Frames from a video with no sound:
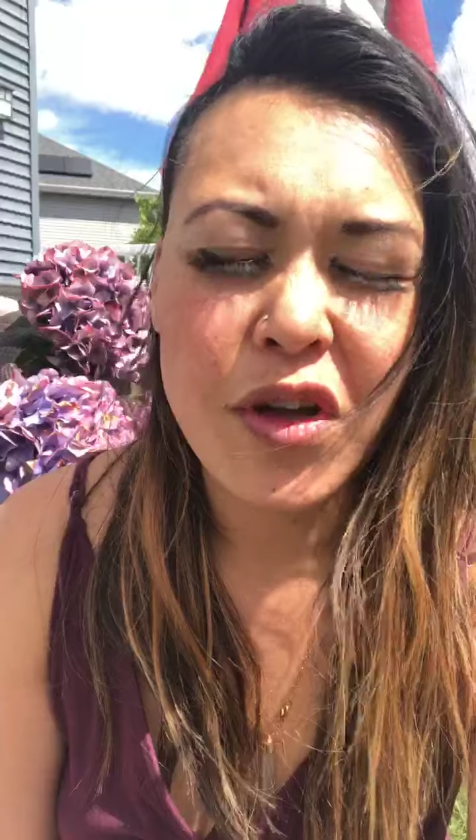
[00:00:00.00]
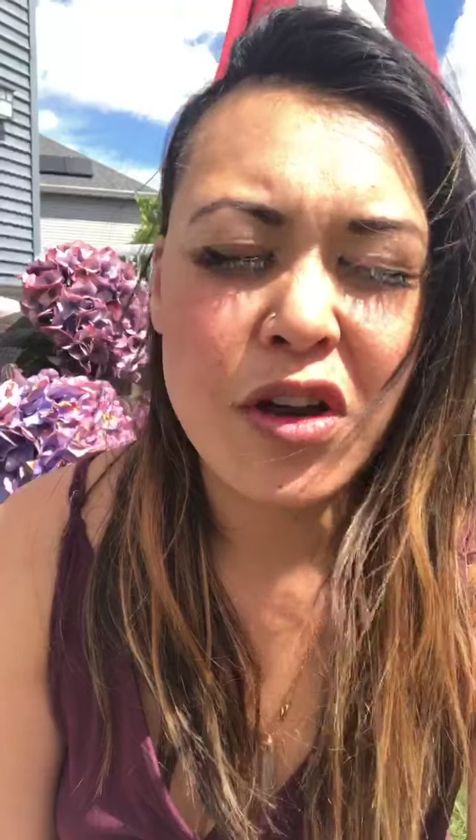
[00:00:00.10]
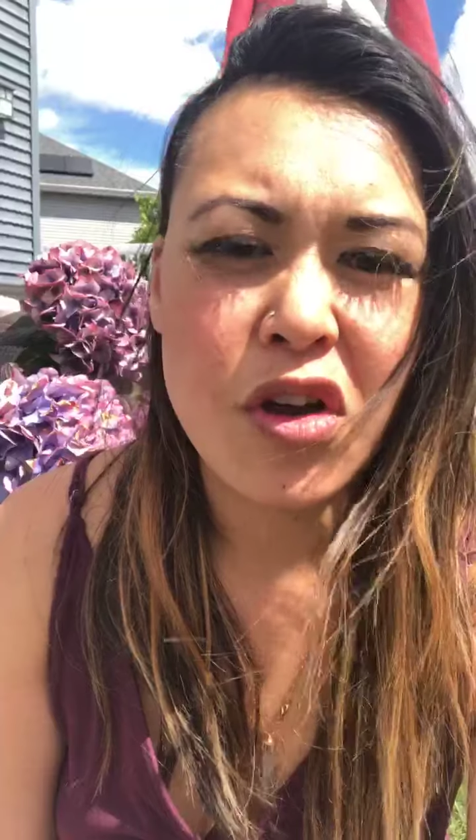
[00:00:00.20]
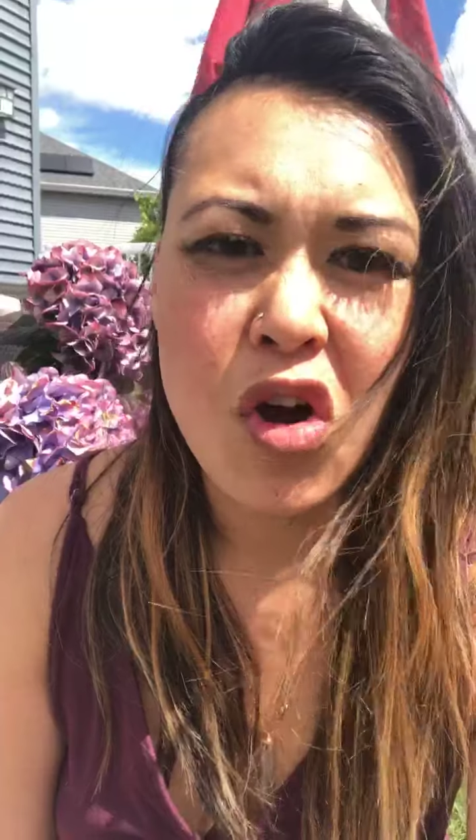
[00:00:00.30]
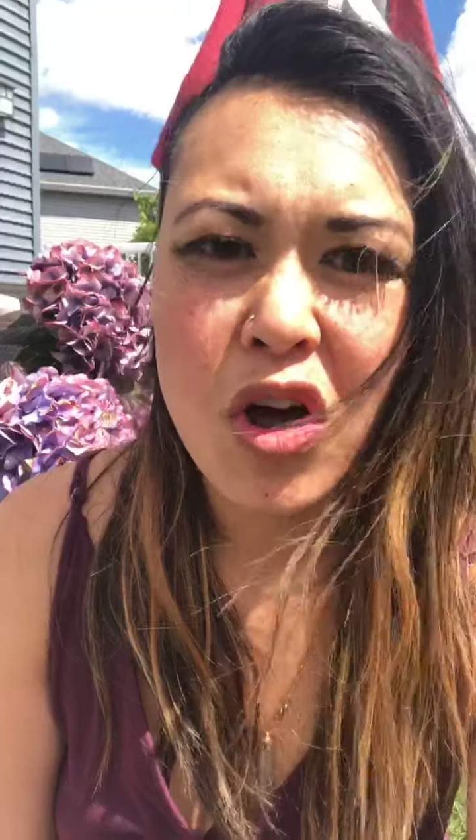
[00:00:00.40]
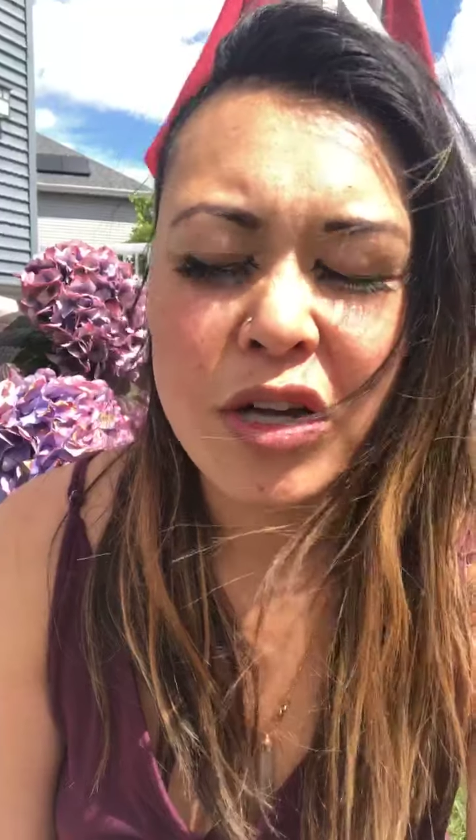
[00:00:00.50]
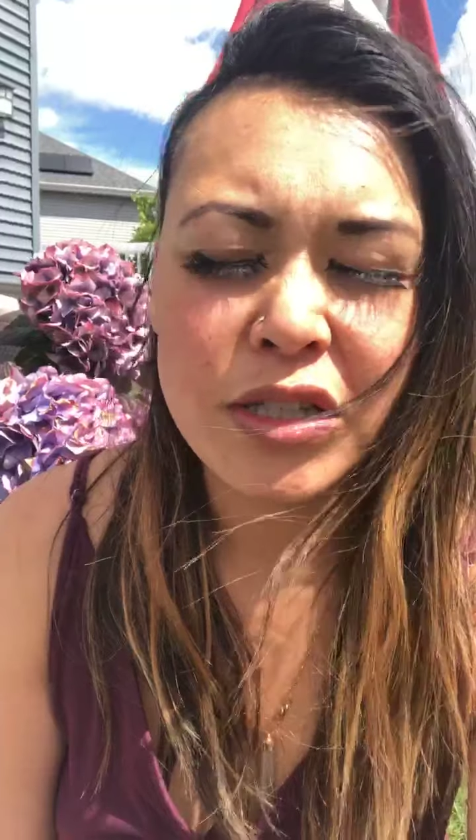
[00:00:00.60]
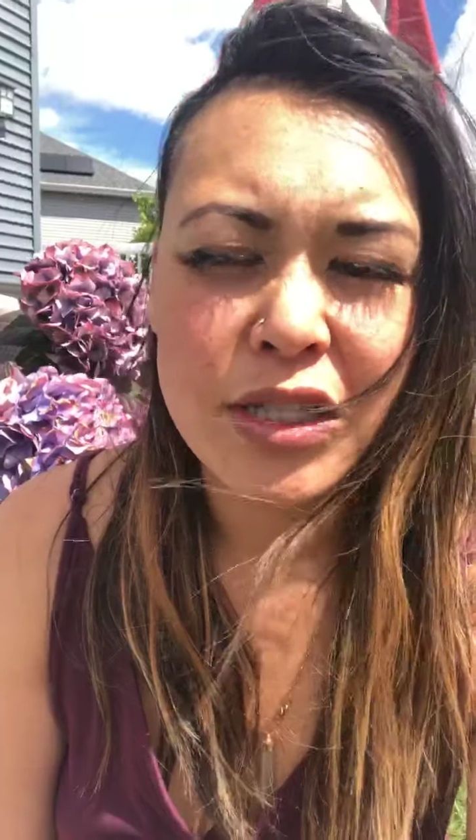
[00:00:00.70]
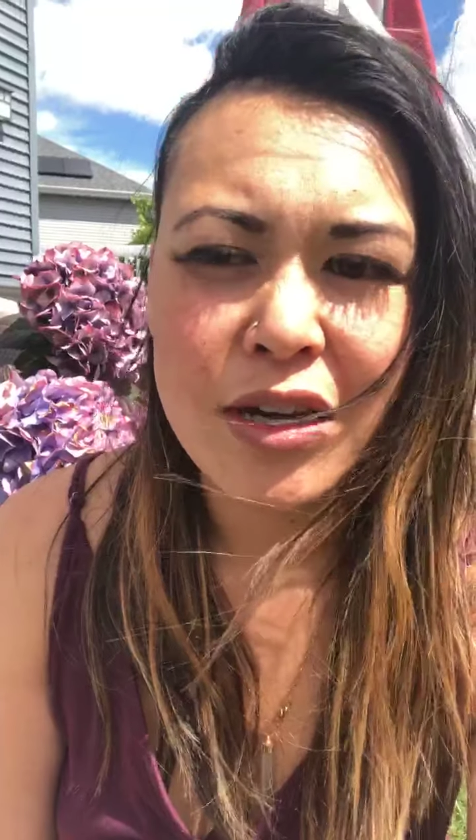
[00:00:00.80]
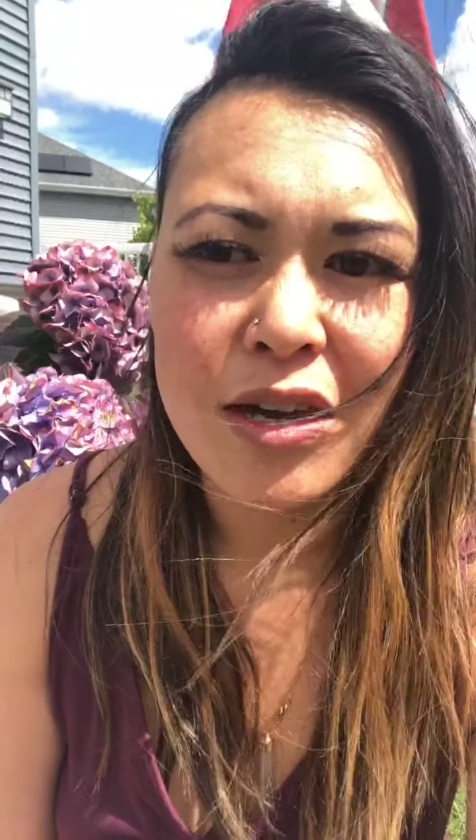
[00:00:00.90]
and
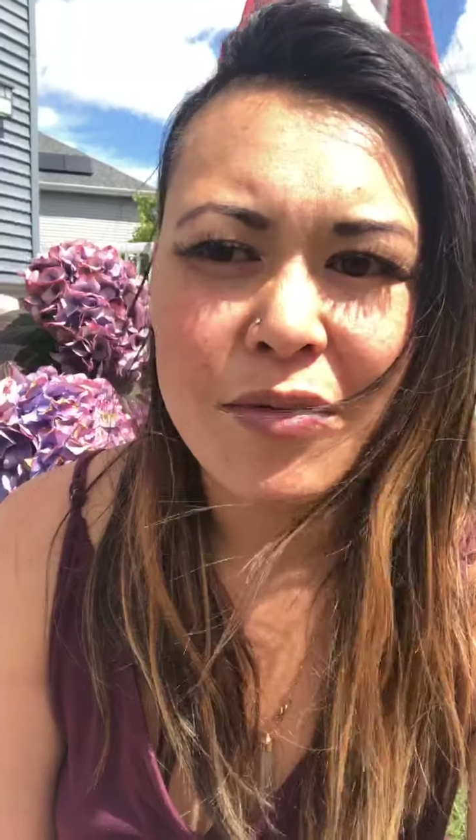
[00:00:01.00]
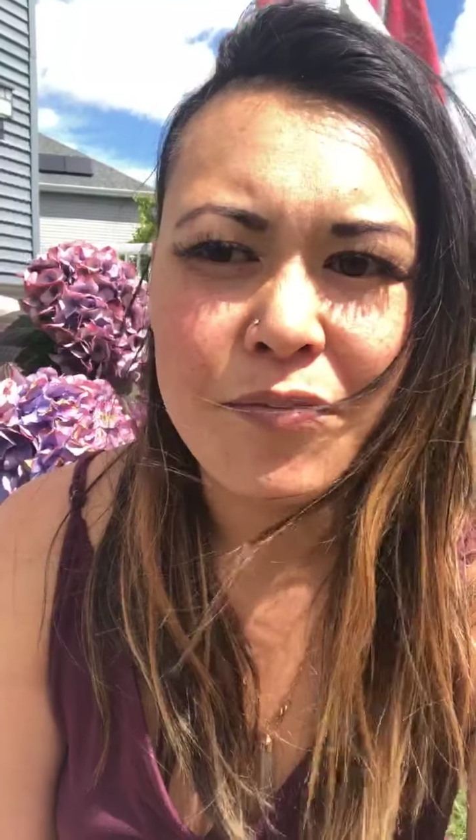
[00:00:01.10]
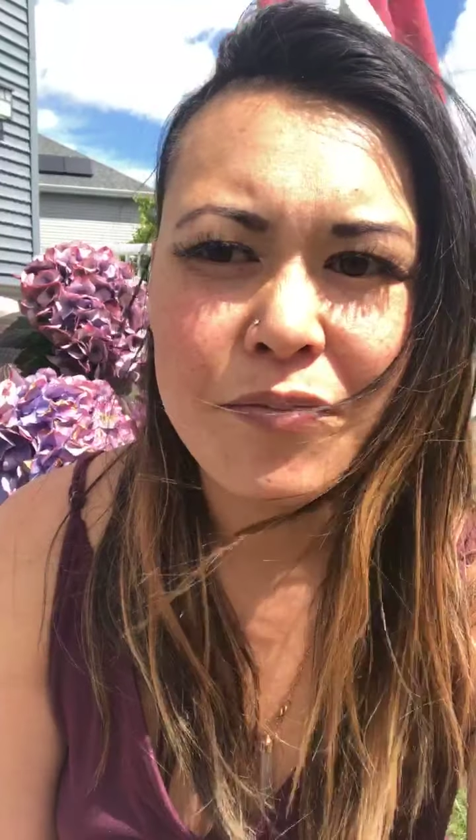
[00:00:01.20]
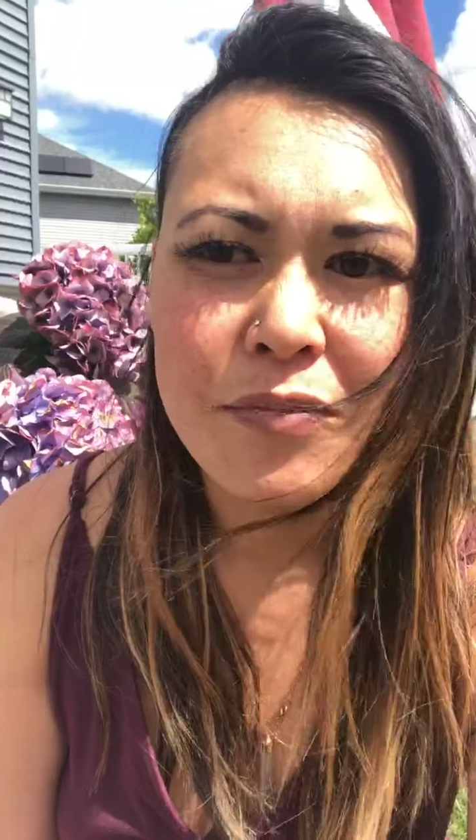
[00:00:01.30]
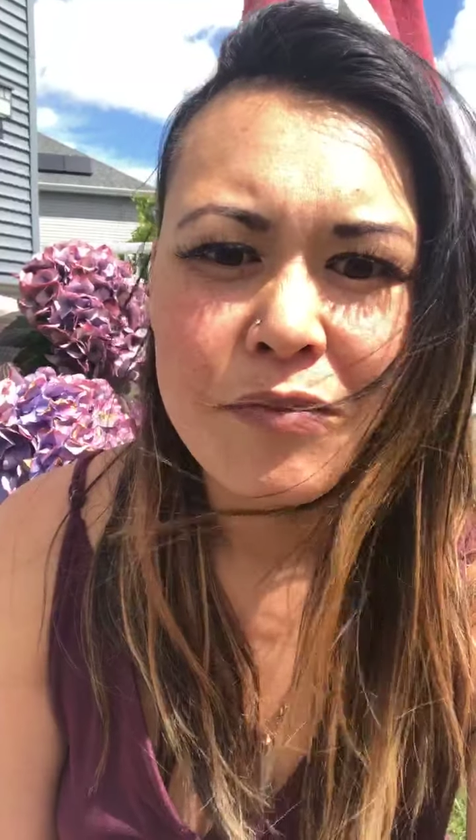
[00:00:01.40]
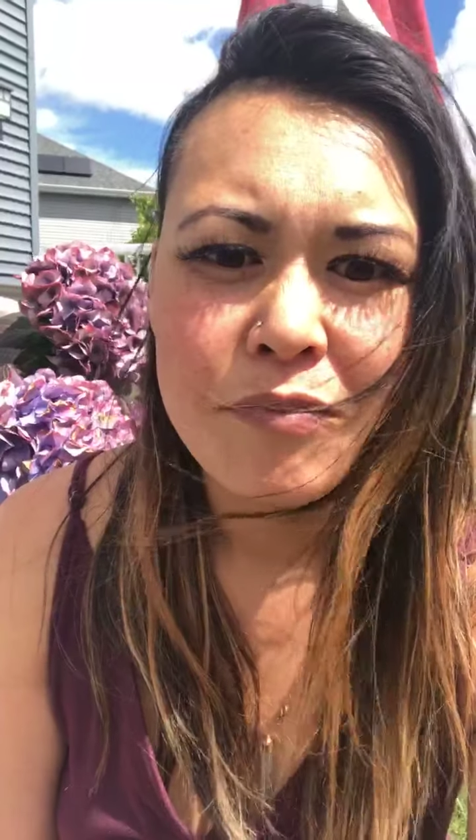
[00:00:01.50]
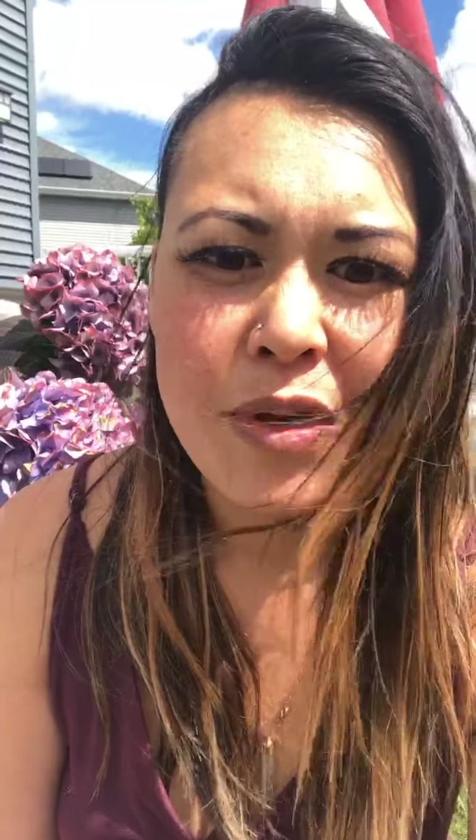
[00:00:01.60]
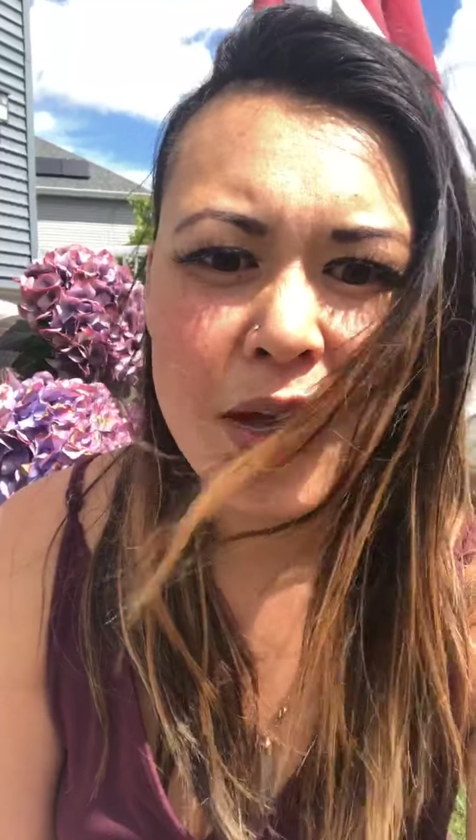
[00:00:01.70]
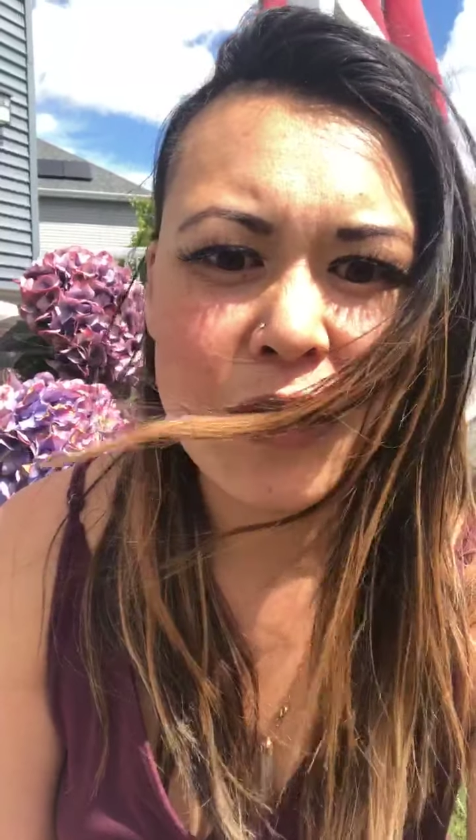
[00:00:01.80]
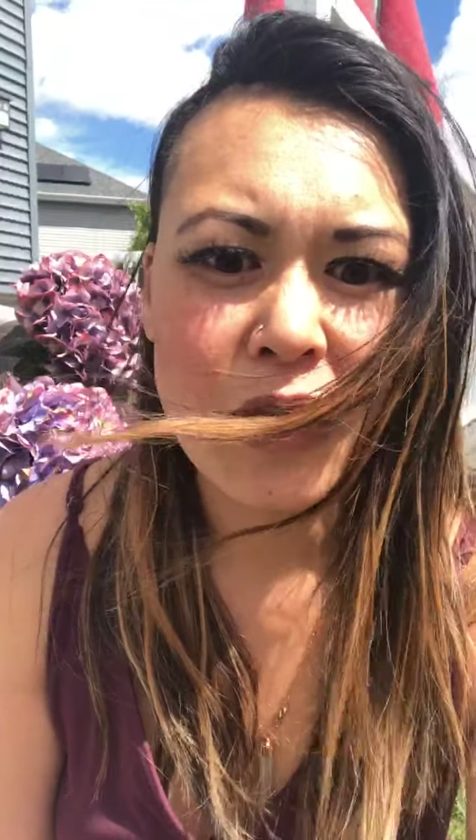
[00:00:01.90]

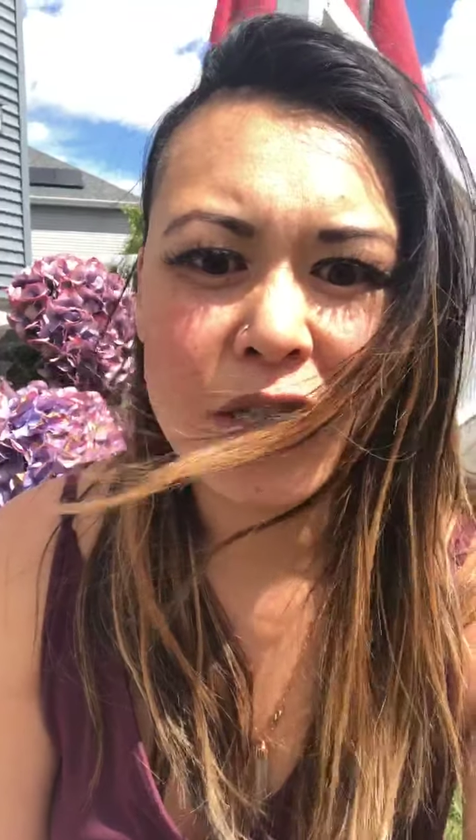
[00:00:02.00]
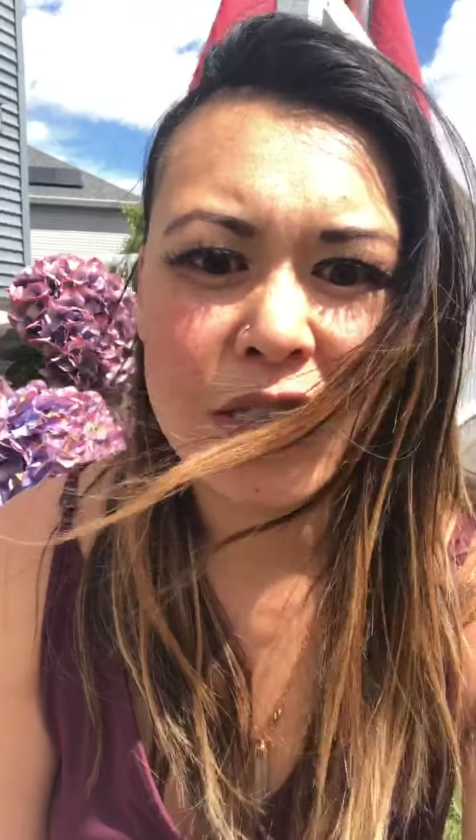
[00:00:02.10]
not